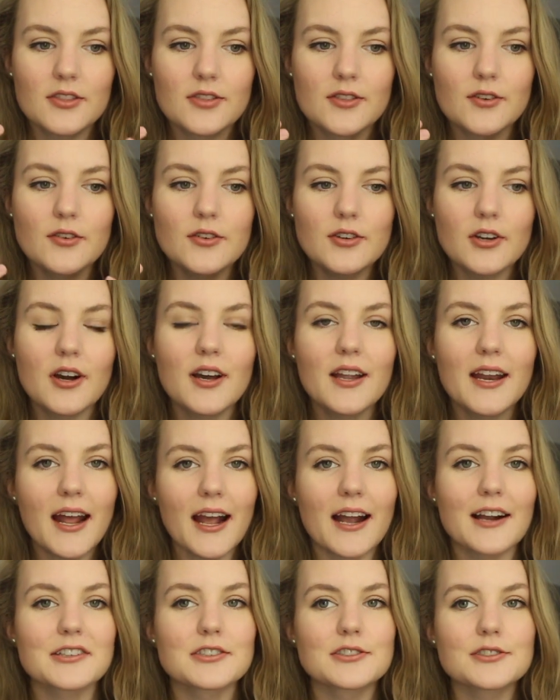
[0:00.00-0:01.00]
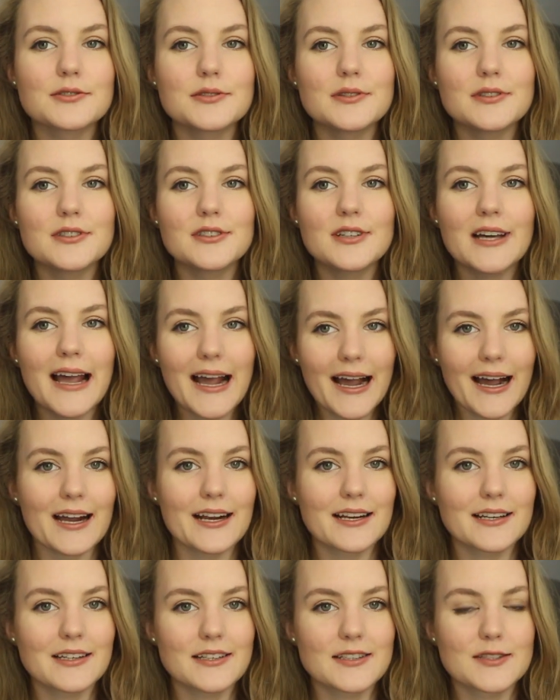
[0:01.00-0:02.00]
they're not actual
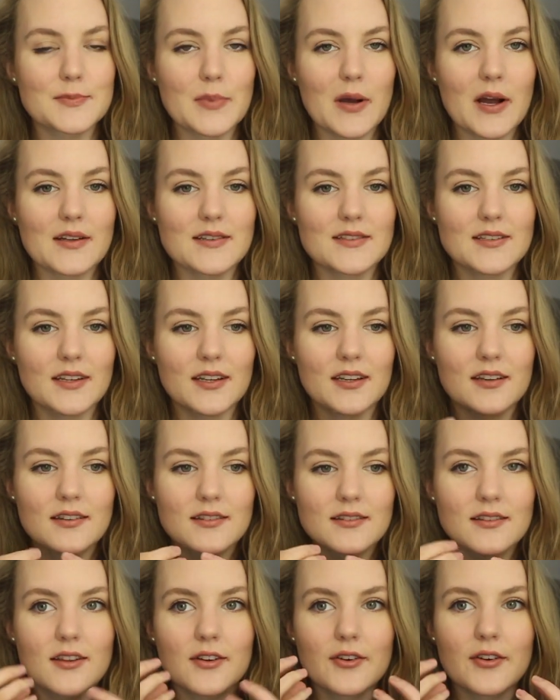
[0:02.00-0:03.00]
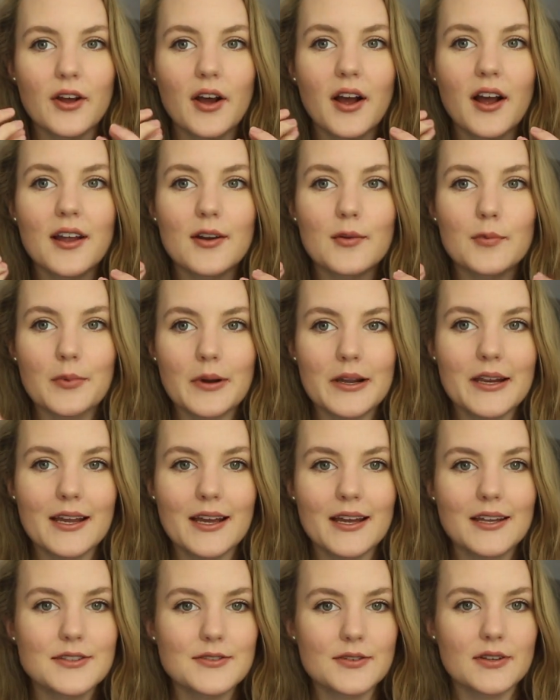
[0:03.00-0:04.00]
acne spots, like they're not
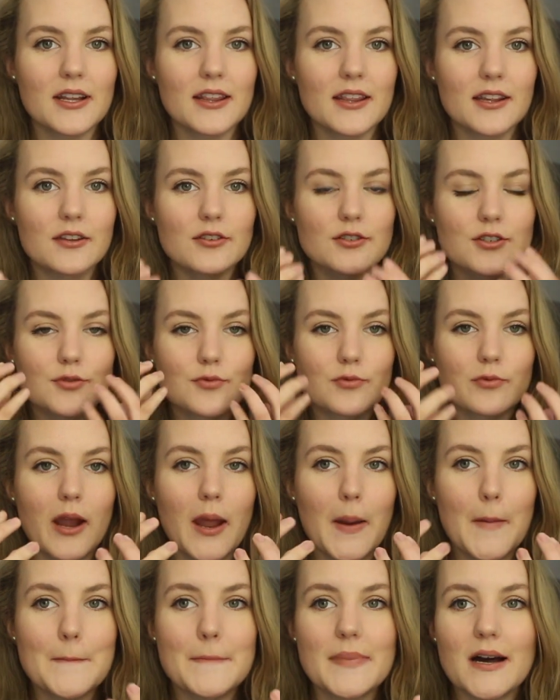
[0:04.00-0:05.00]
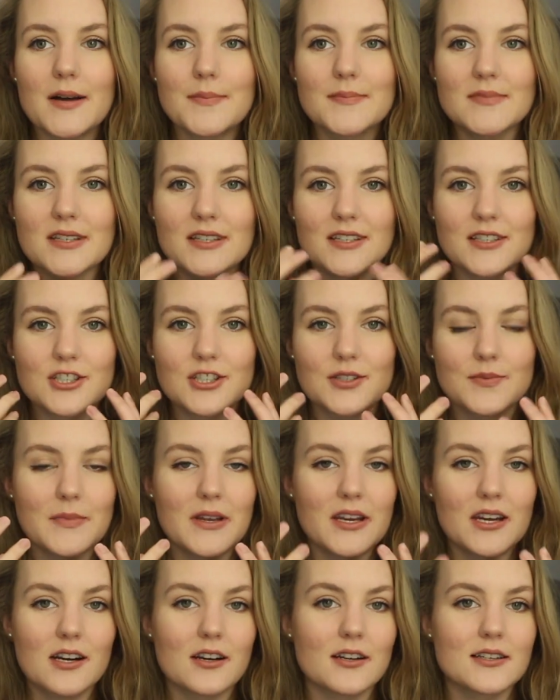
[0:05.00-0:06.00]
whiteheads or anything, they're just red bumps, and it's just
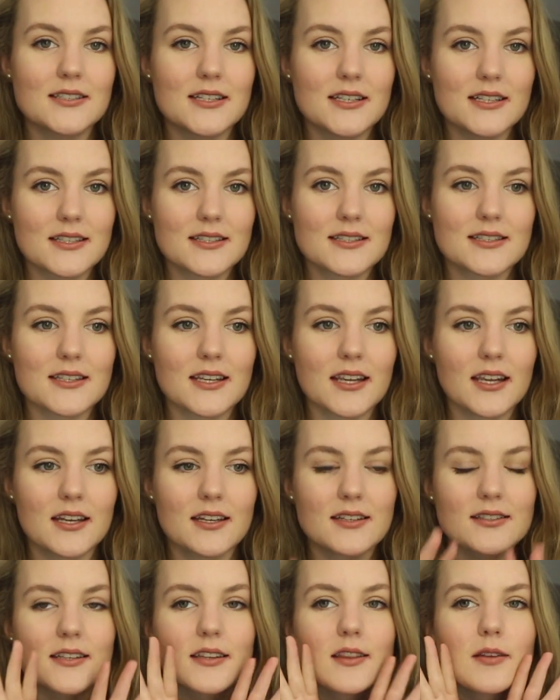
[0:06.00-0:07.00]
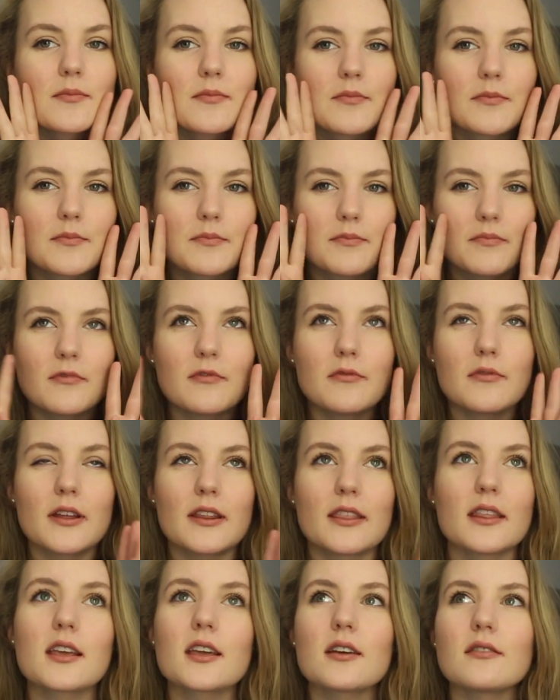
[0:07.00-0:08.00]
my irritated skin. It's like the,
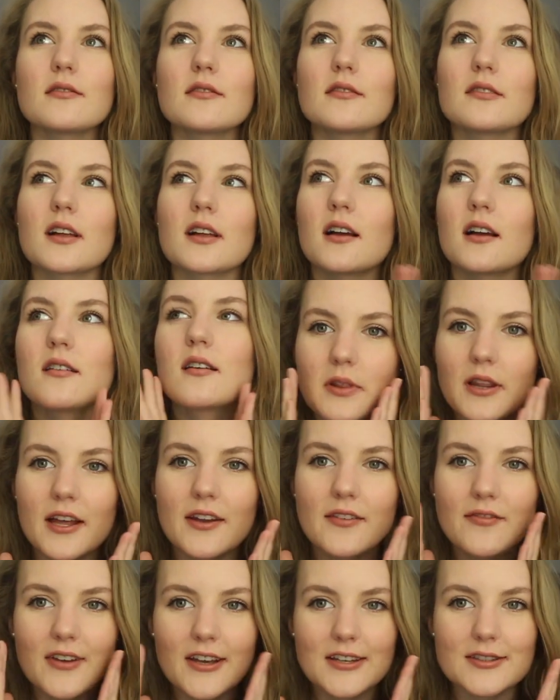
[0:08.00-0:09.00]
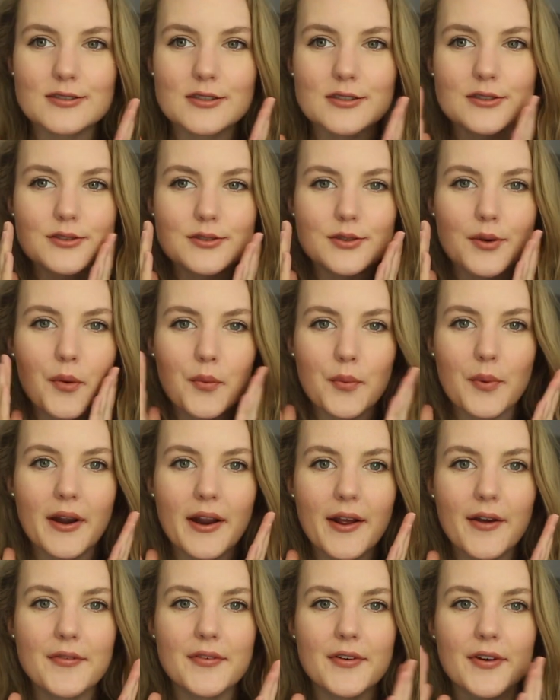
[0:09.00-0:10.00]
I think it, blood vessels or
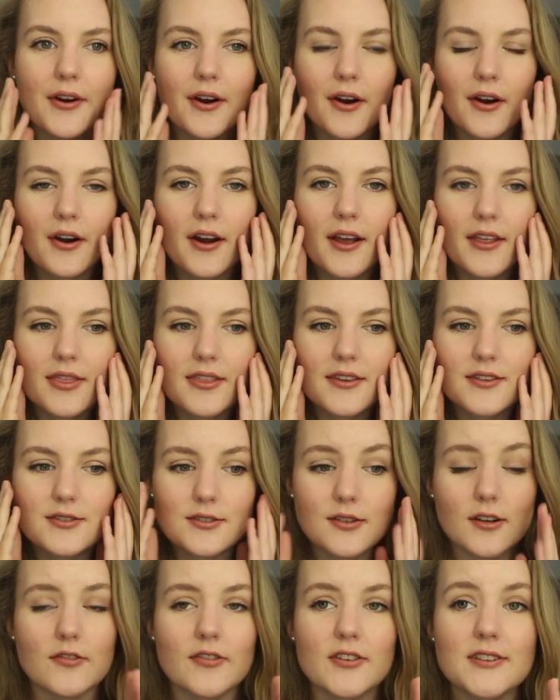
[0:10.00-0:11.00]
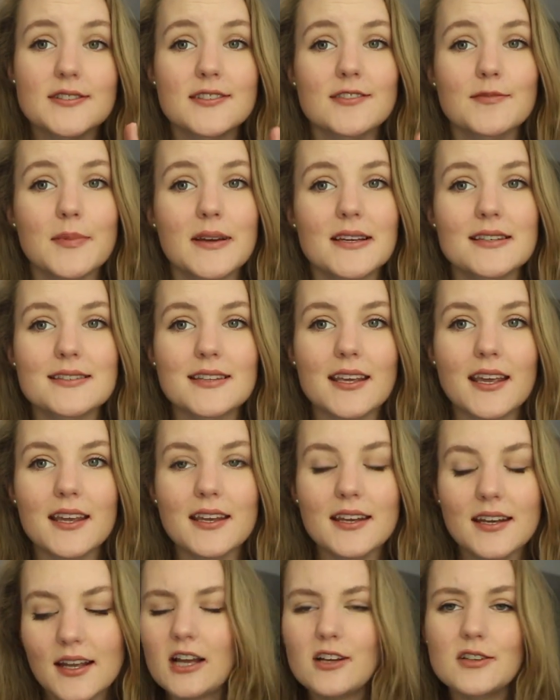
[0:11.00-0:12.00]
whatever are at the surface of my
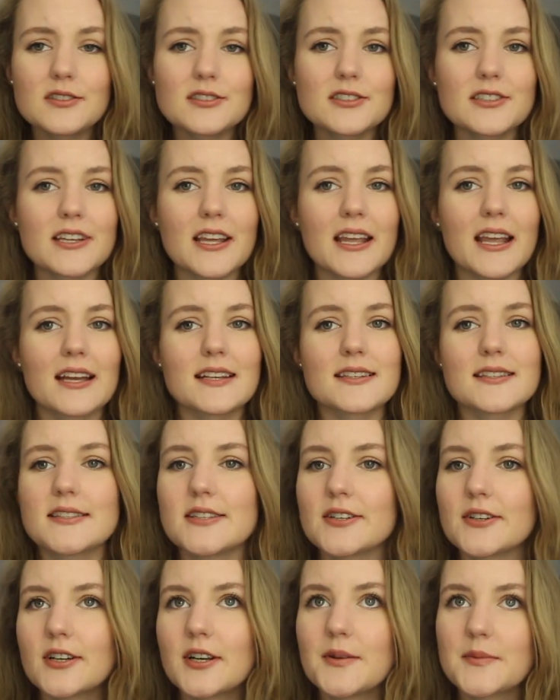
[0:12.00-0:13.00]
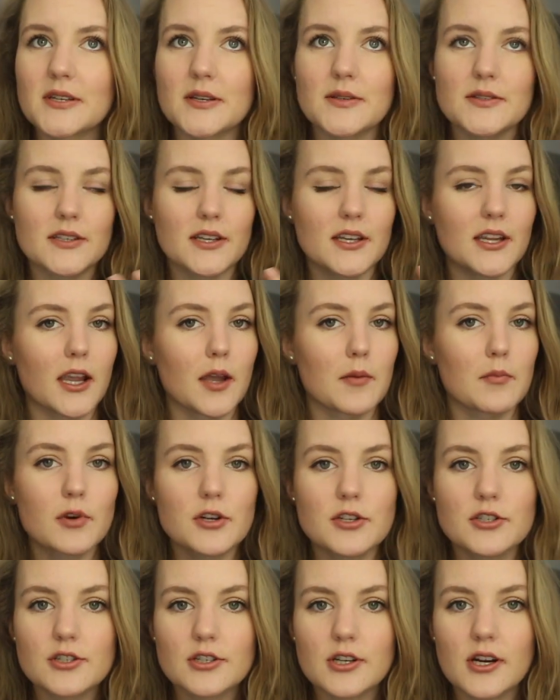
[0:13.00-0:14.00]
skin. I was looking at serums, I was looking at
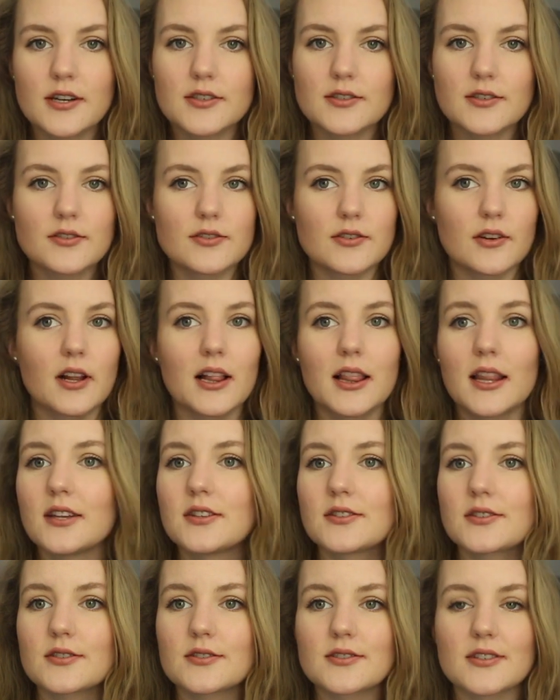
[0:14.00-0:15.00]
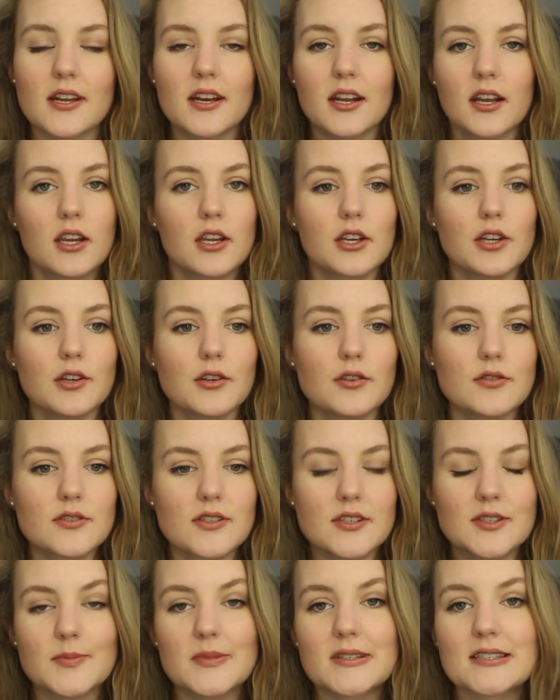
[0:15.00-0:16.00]
moisturizers or cleansers that I can use
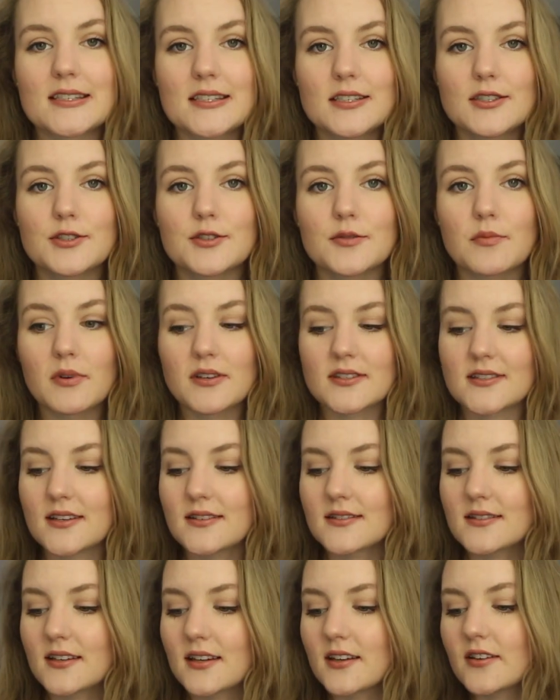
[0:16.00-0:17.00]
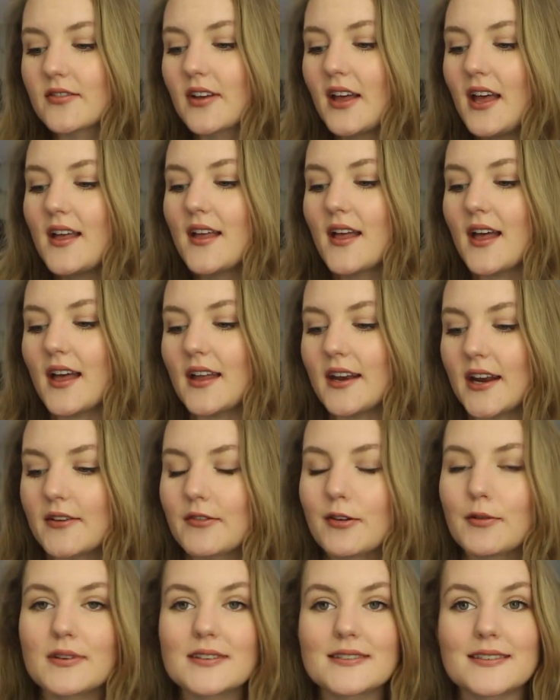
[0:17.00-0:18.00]
because my skin's super sensitive, and
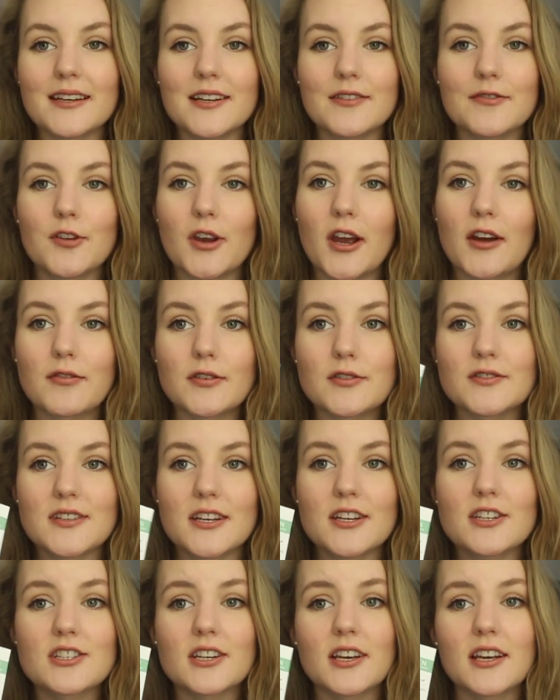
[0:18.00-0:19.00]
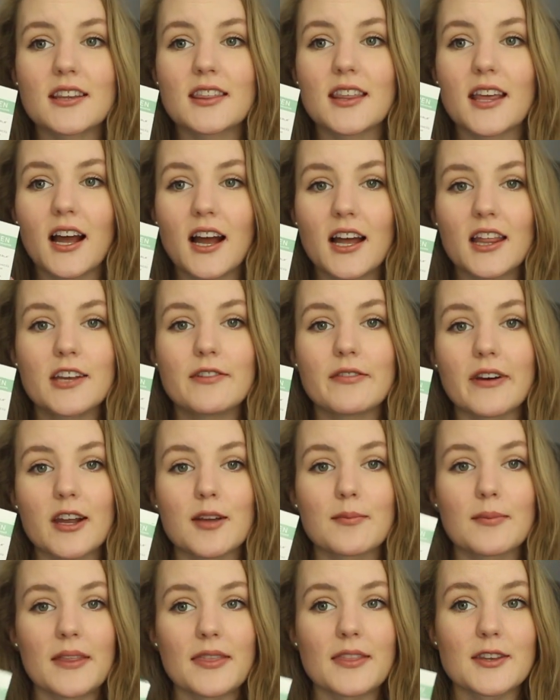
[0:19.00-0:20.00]
everyone said if you have rosacea, they highly
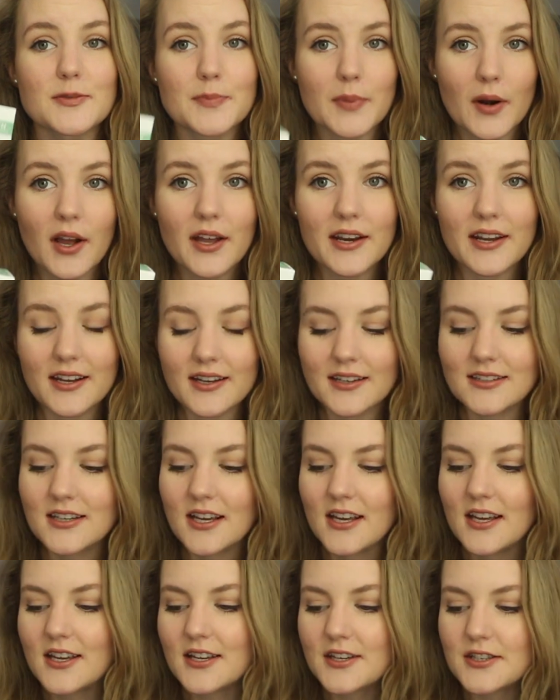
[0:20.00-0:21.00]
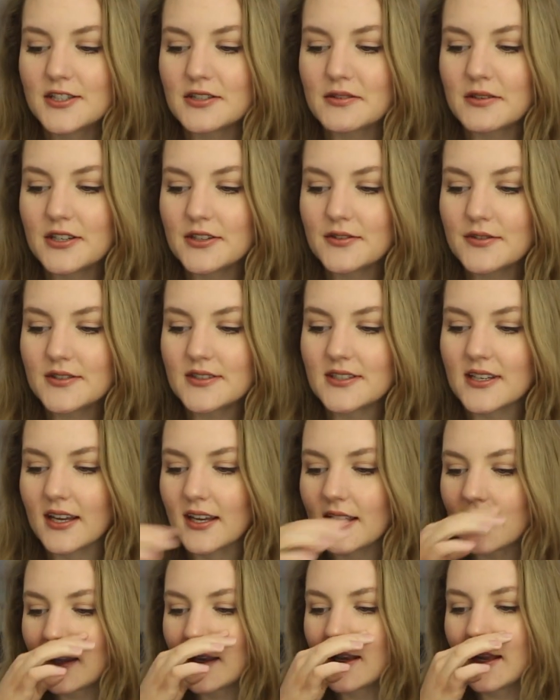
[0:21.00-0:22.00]
recommend this product. So I used
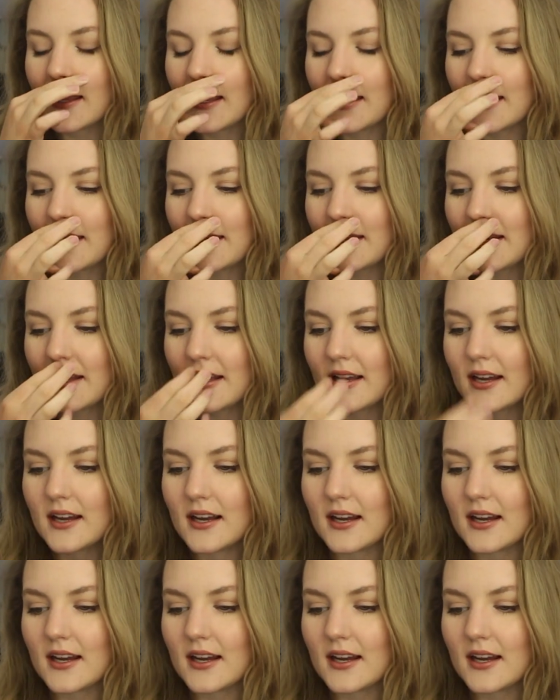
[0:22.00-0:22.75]
it, and